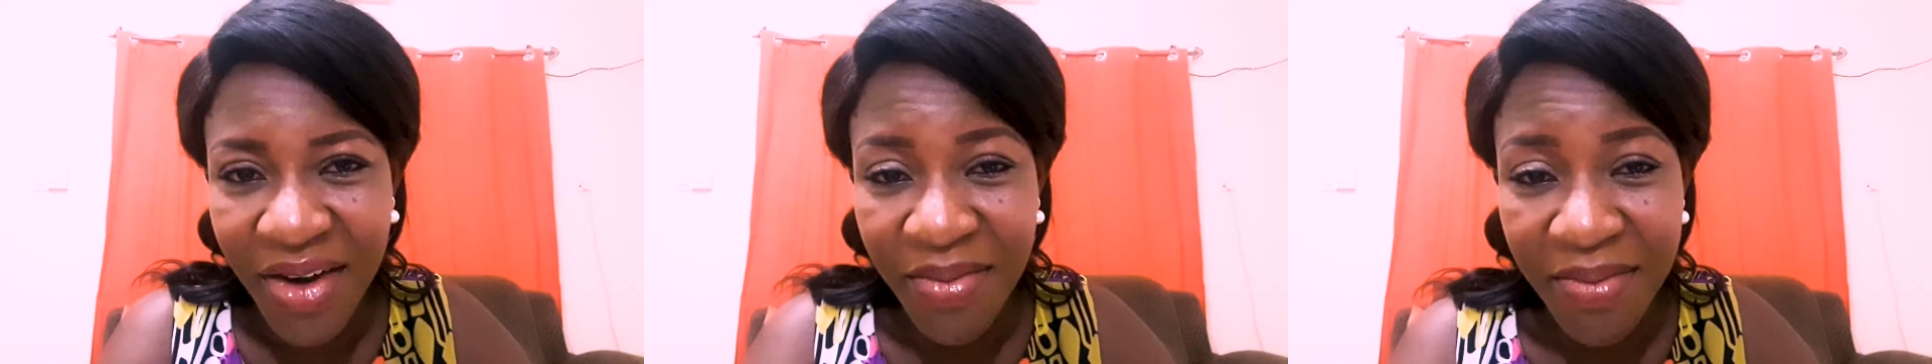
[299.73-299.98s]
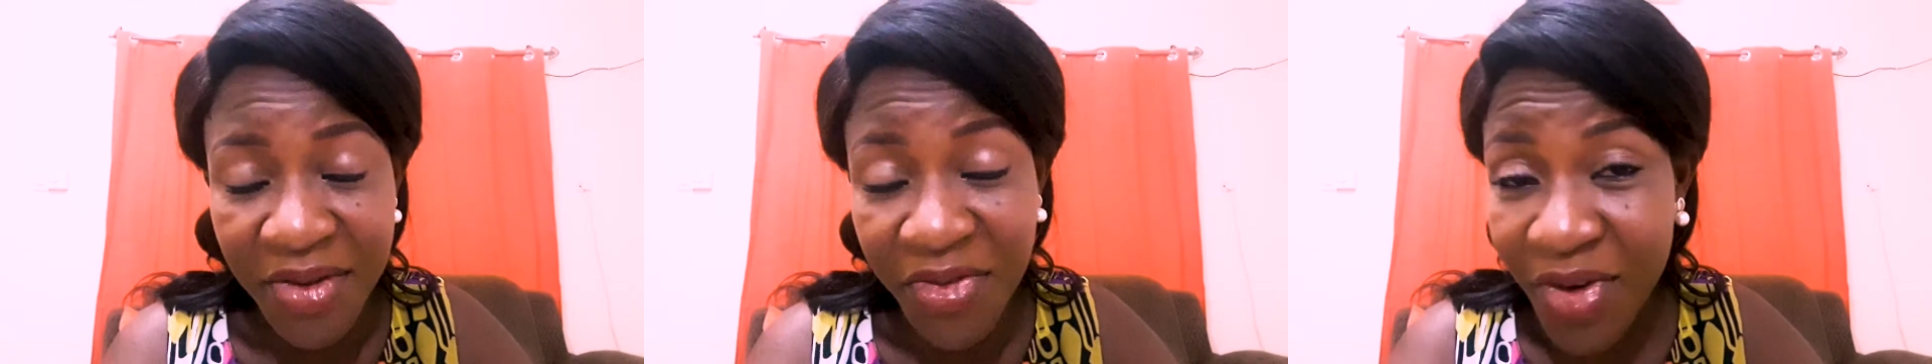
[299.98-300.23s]

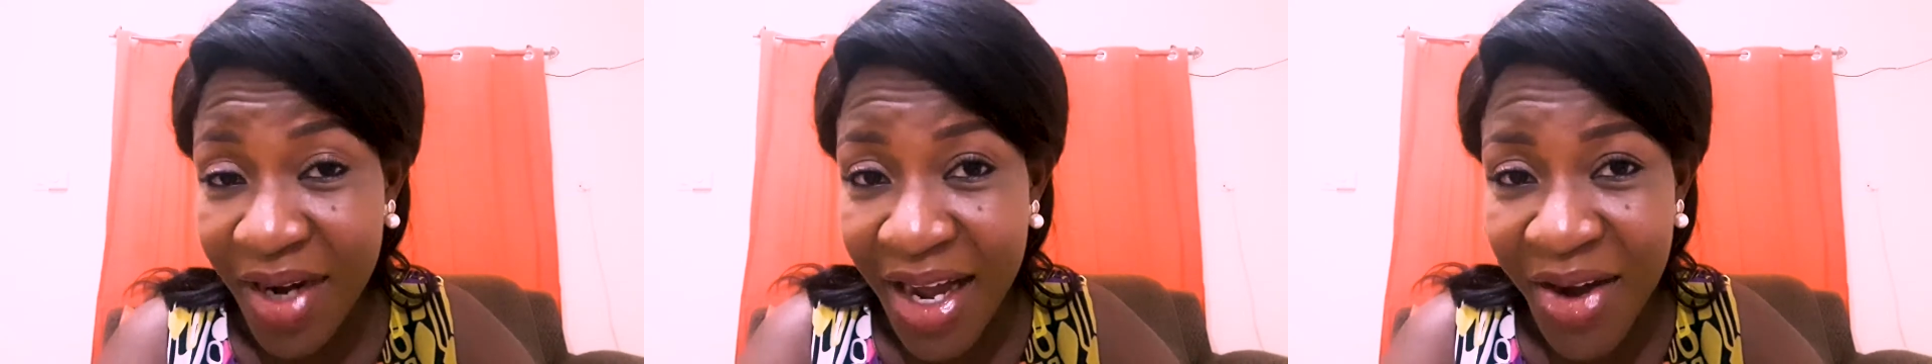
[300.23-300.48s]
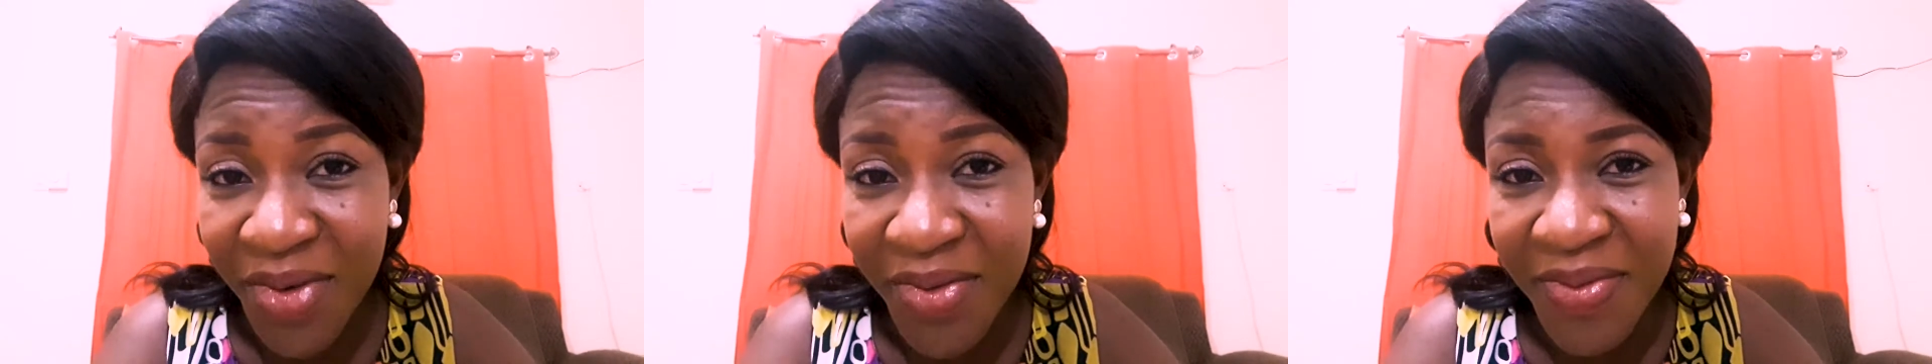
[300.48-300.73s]
But for
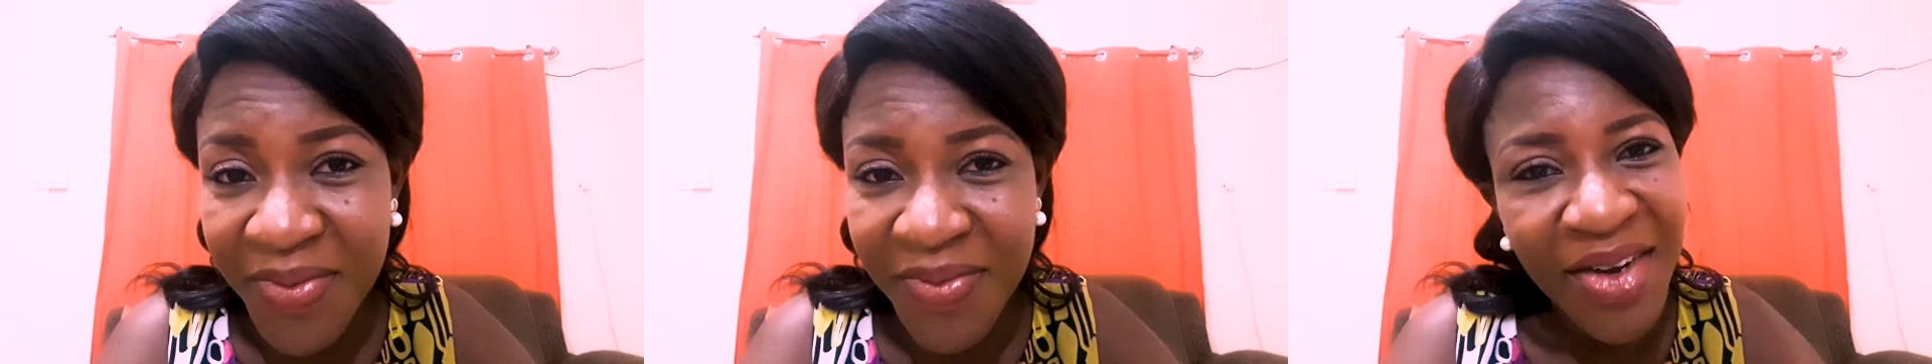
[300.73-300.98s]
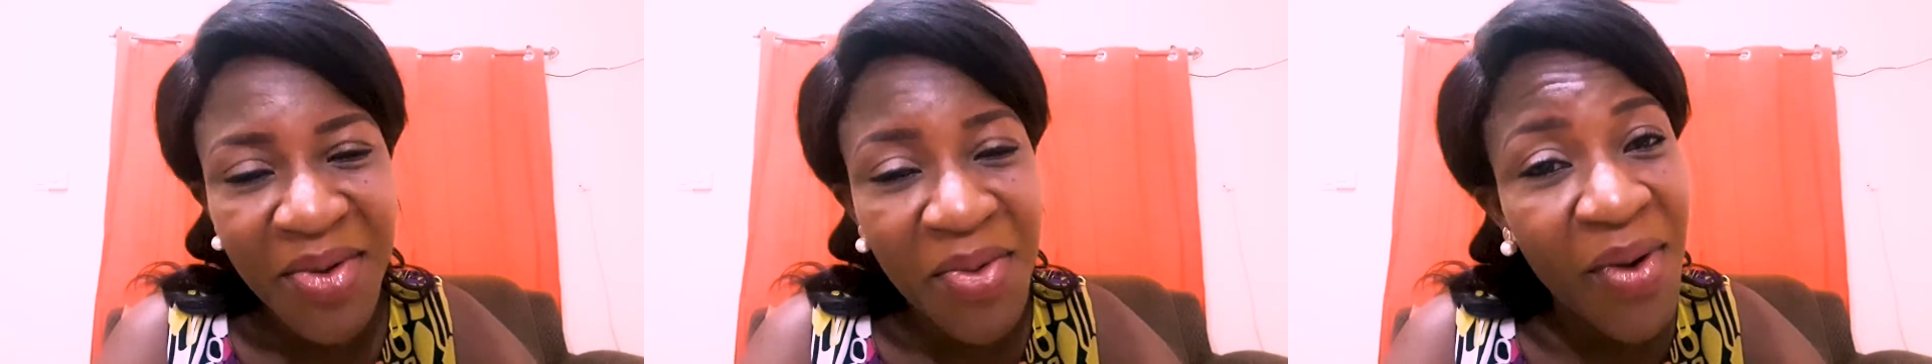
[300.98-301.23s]
now,
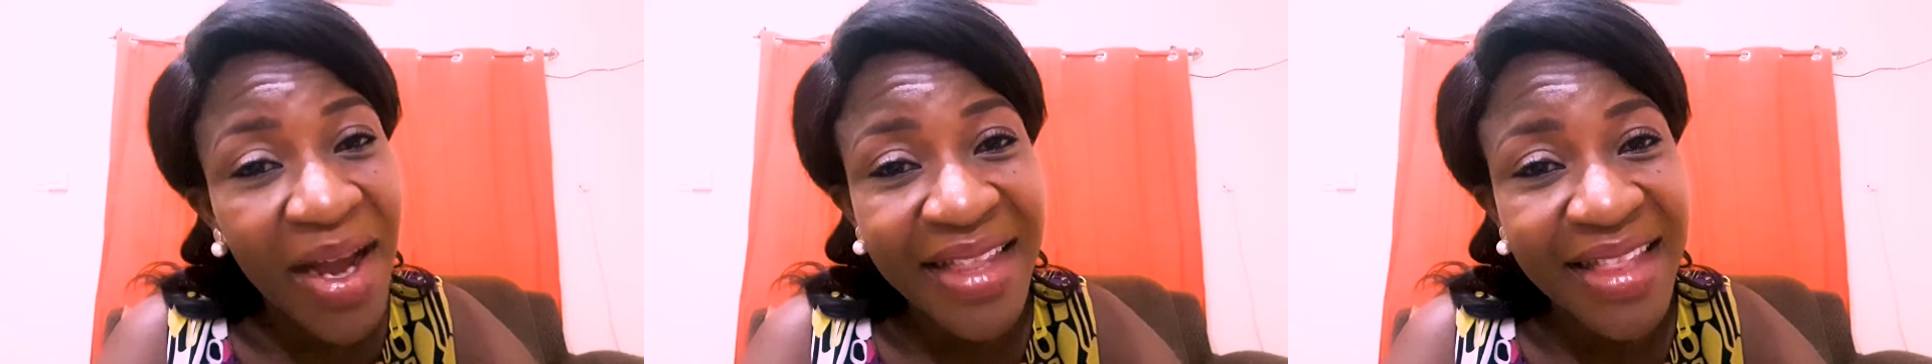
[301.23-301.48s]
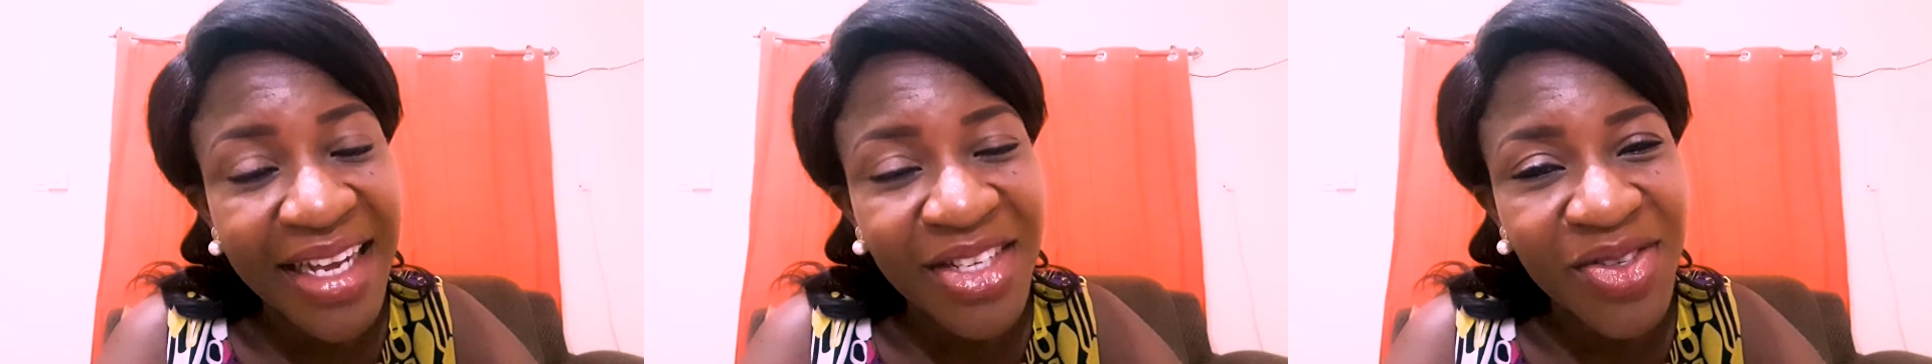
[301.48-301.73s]
we'll end
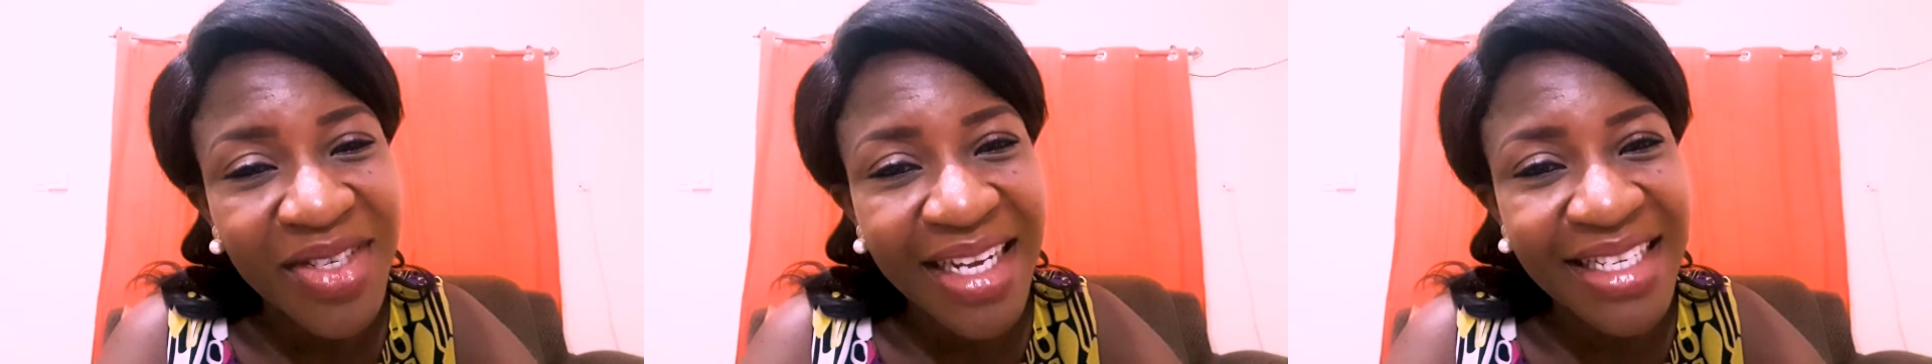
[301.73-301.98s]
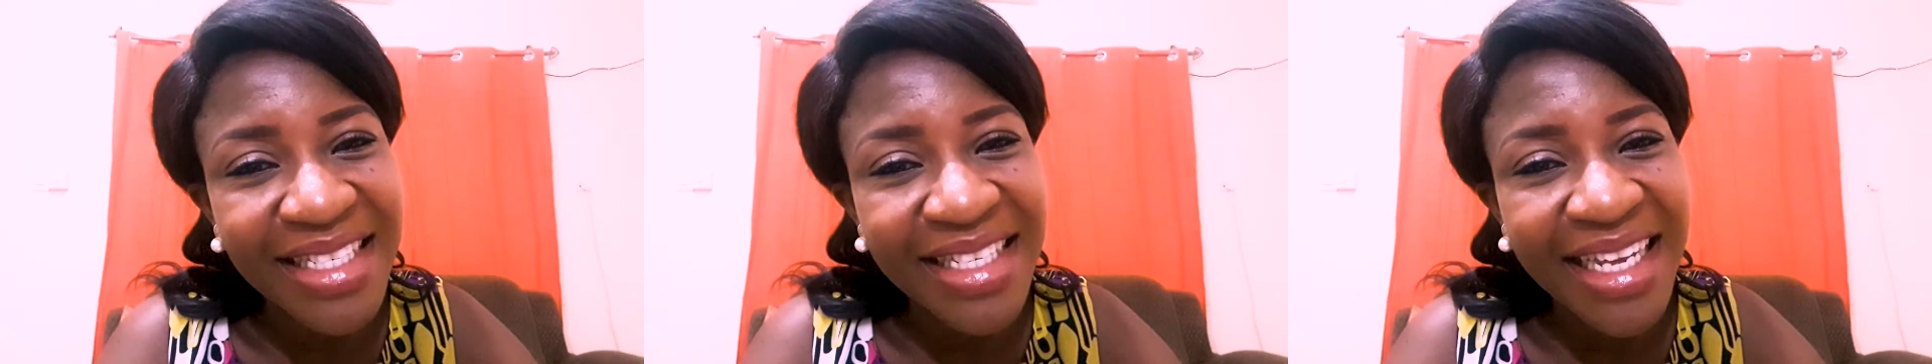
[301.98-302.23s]
the
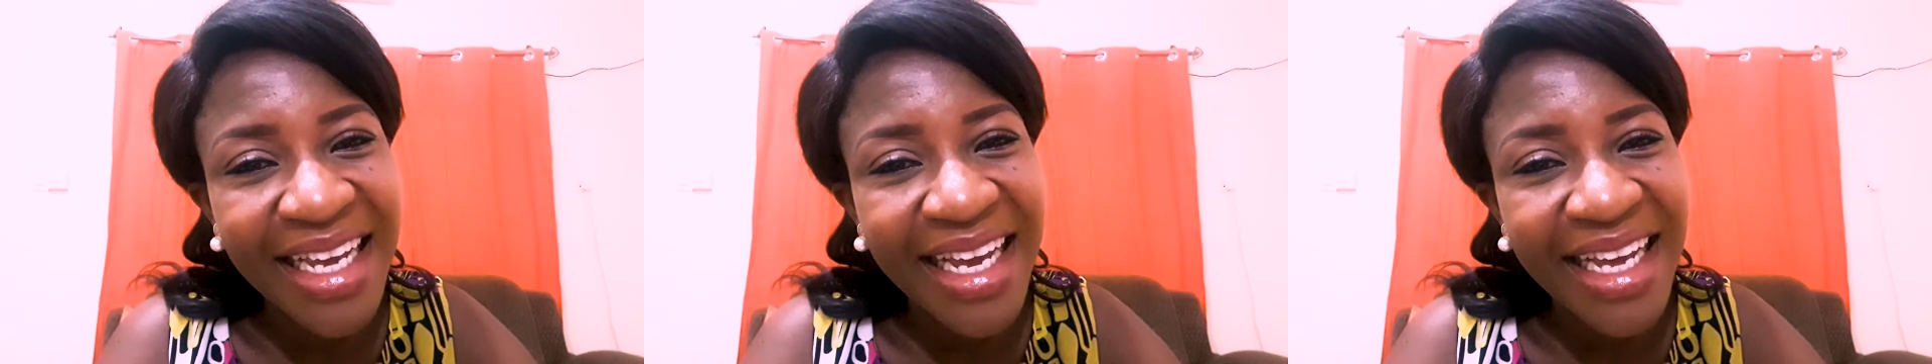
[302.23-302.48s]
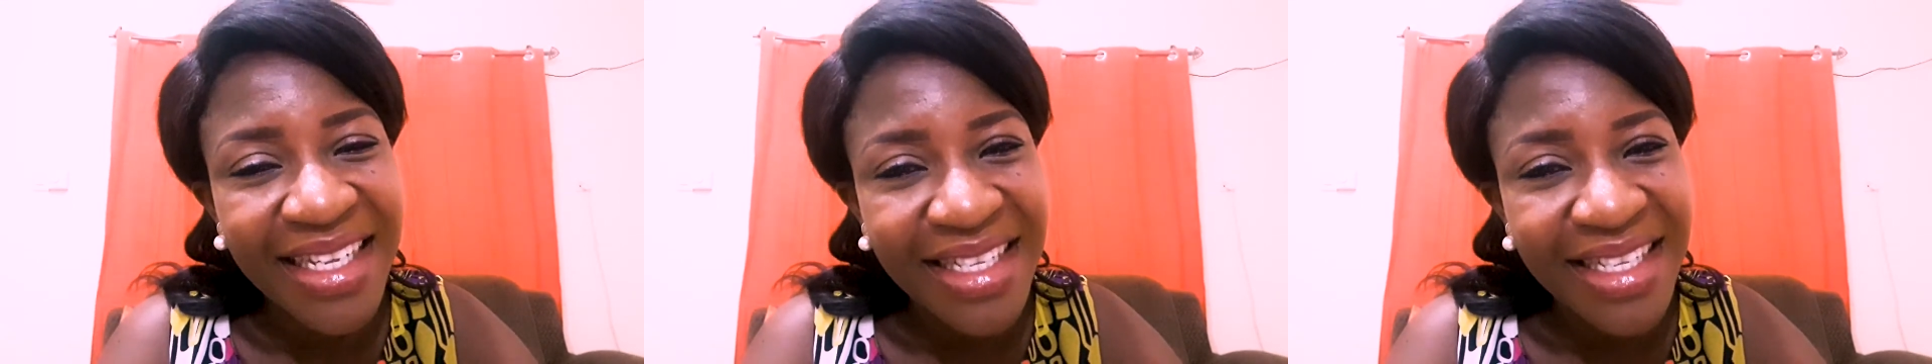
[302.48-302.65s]
introduction here.